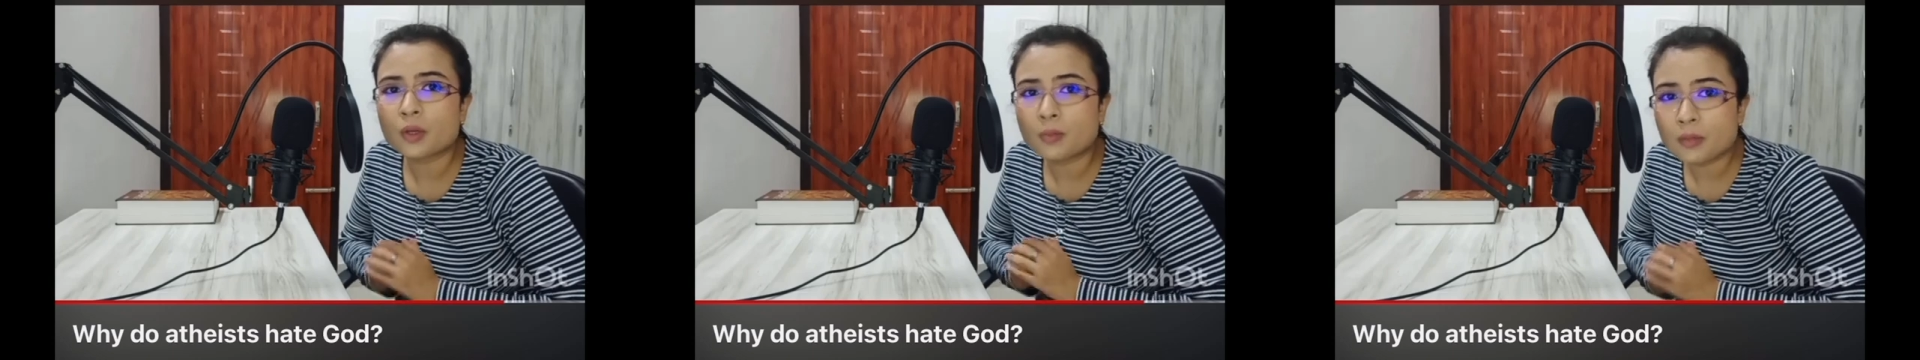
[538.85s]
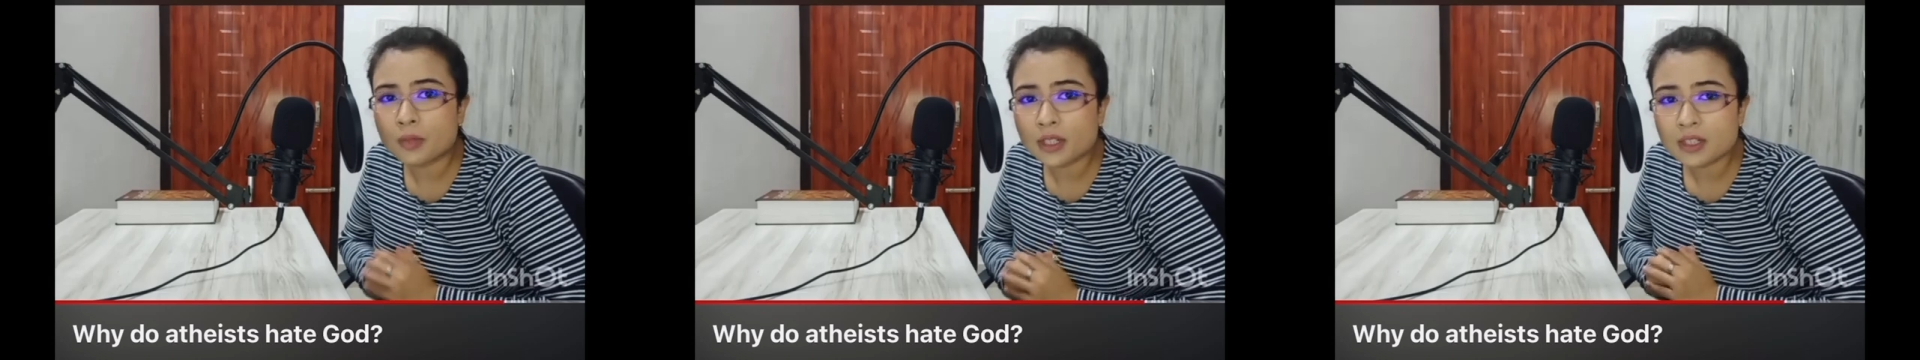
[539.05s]

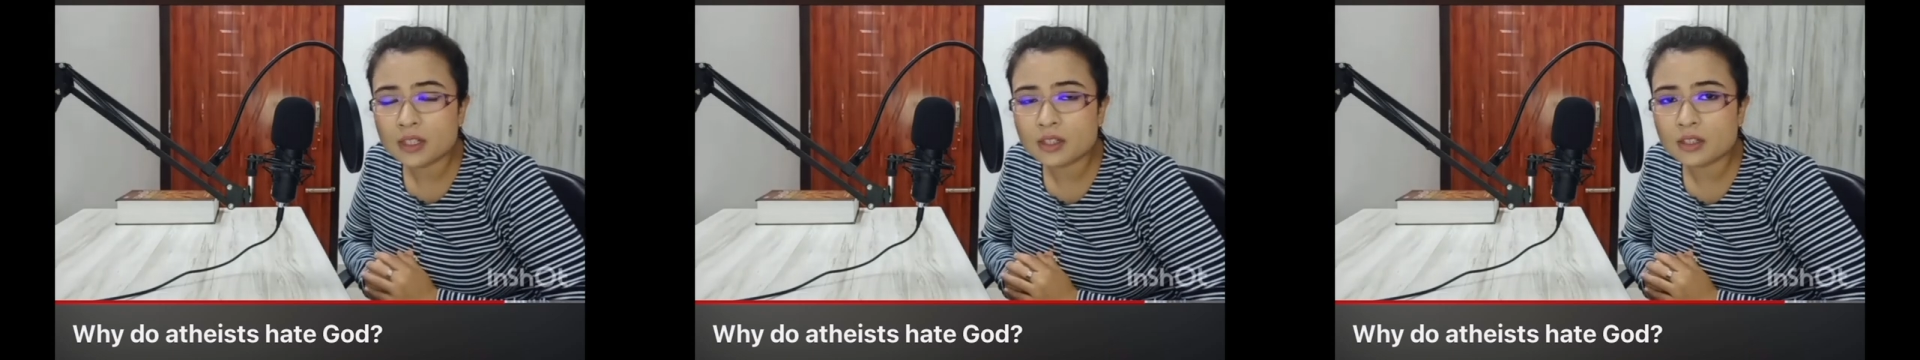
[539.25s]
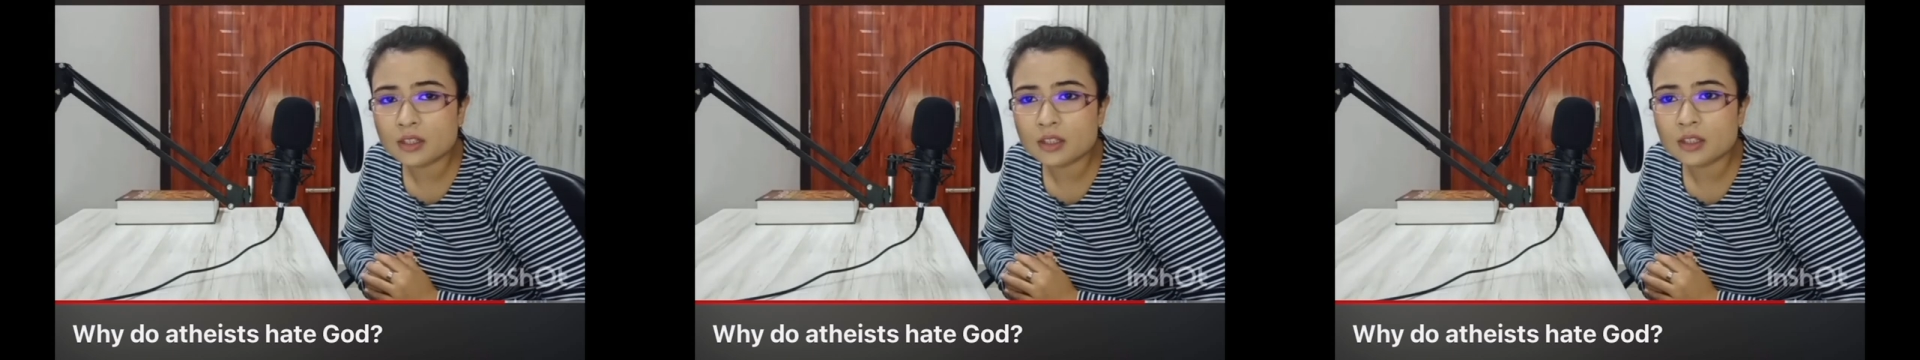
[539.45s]

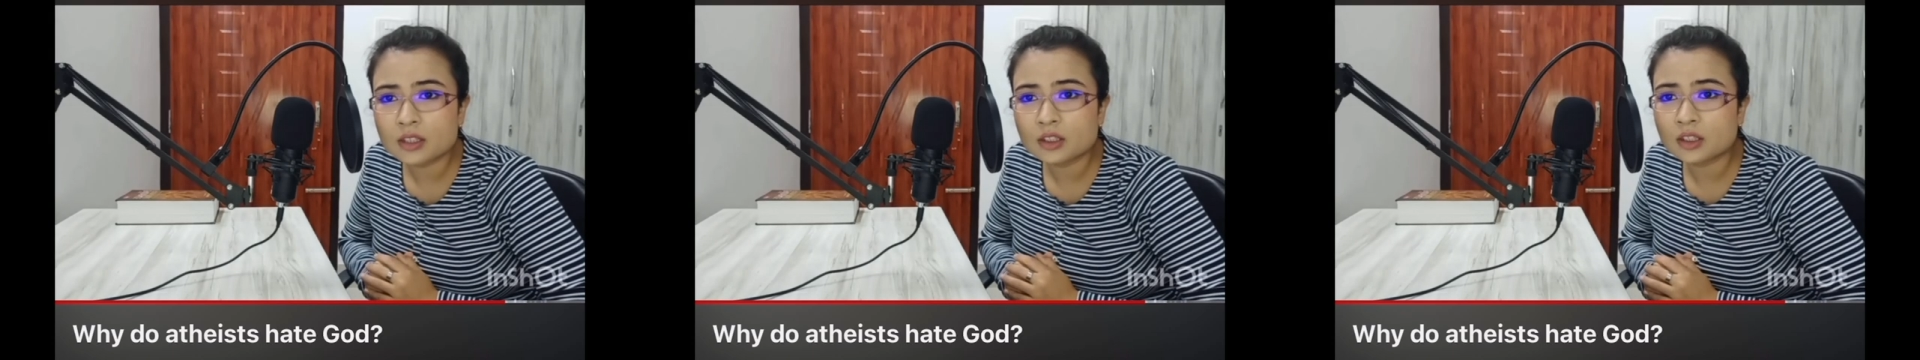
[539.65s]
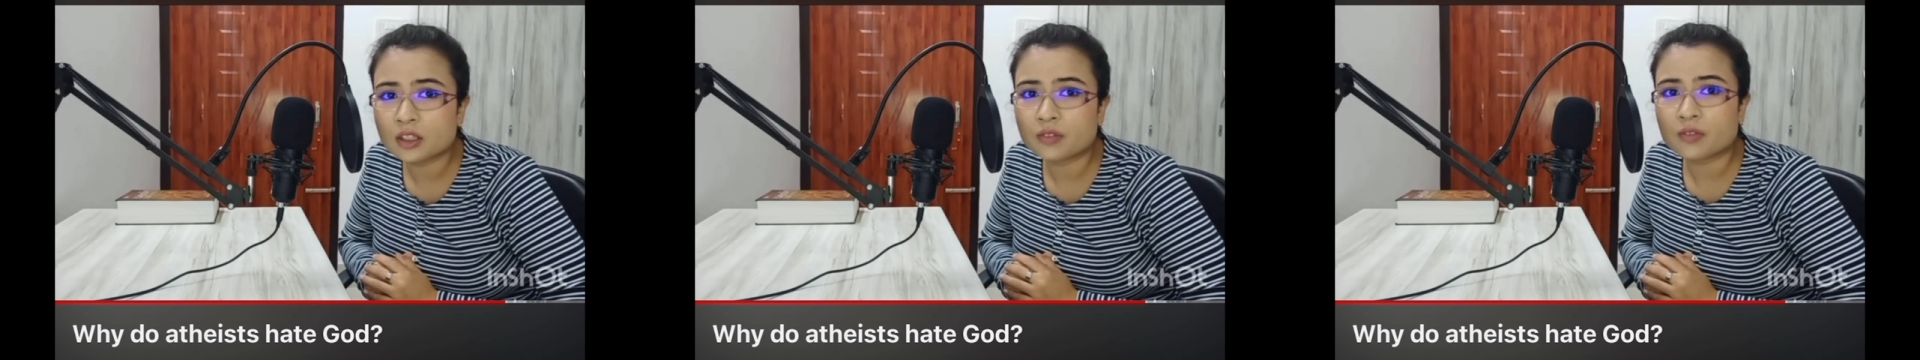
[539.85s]
immediately,
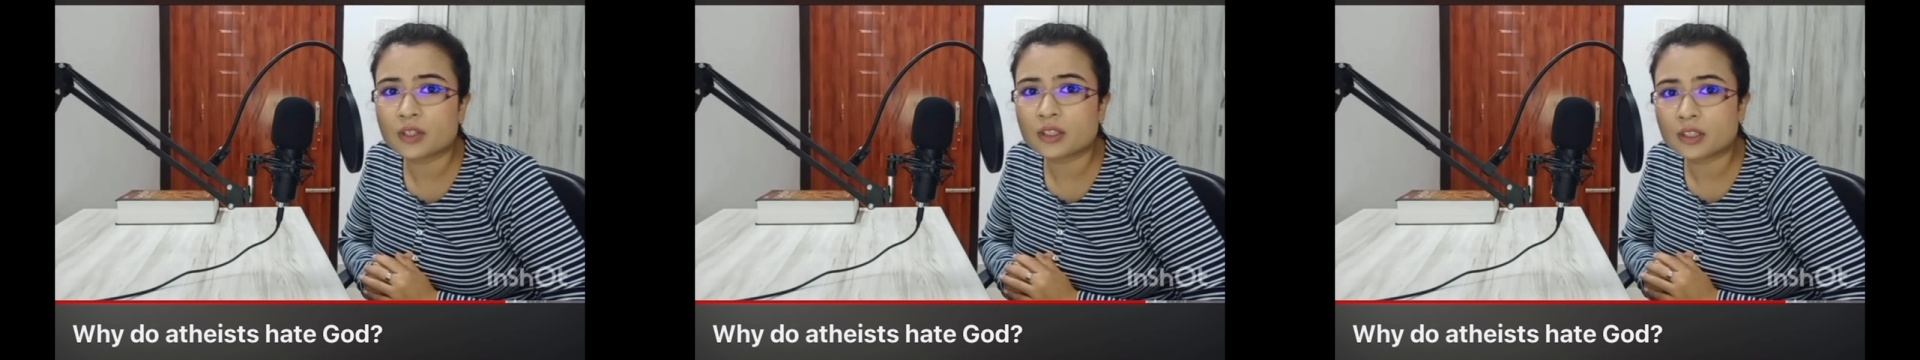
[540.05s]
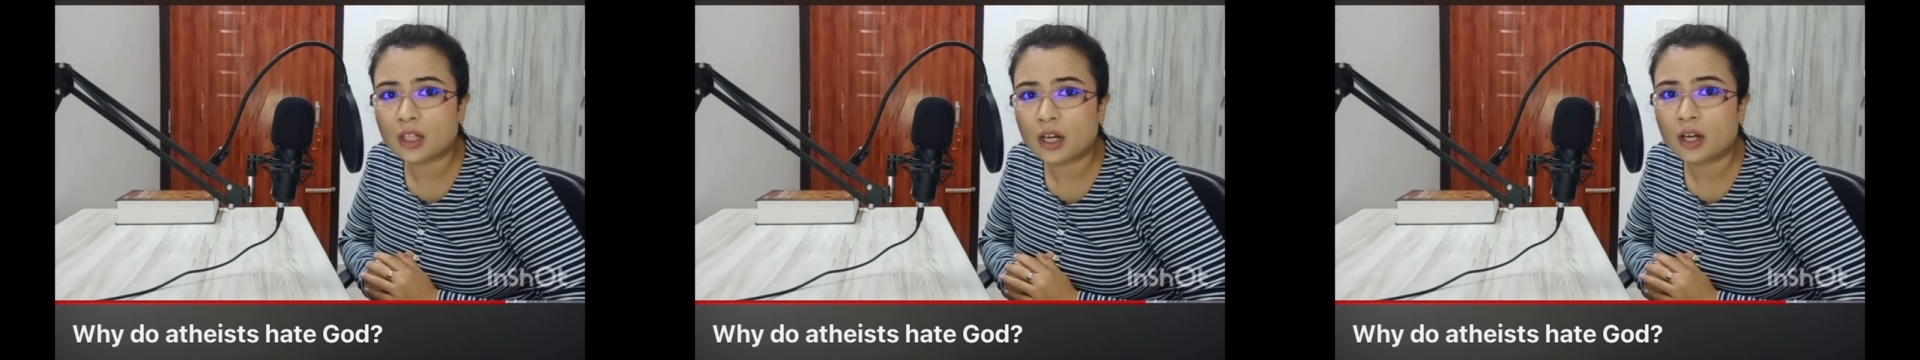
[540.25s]
she will
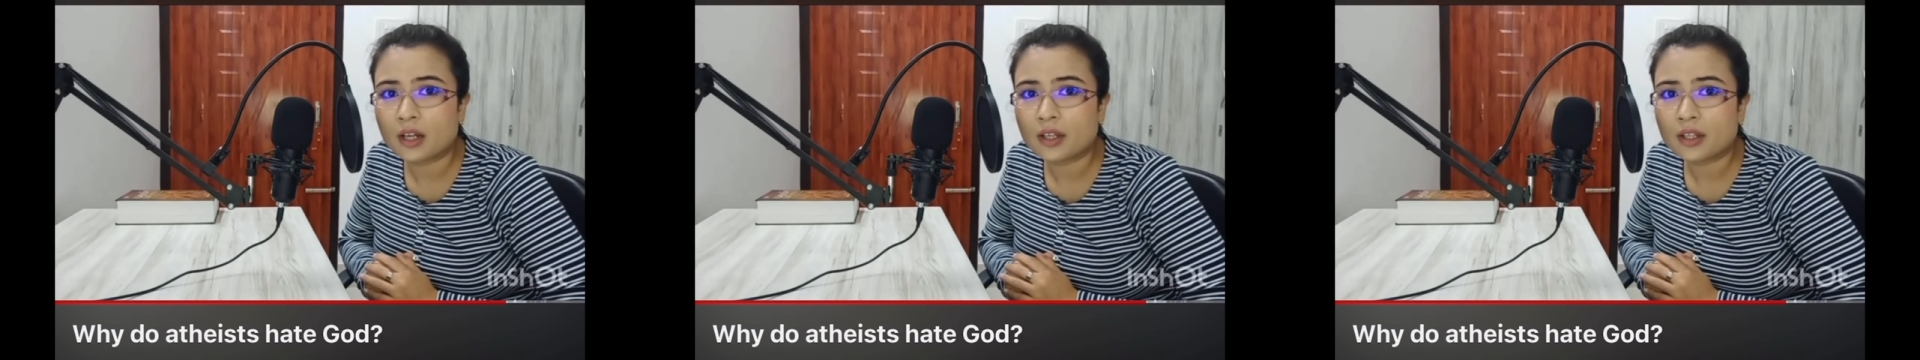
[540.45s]
die.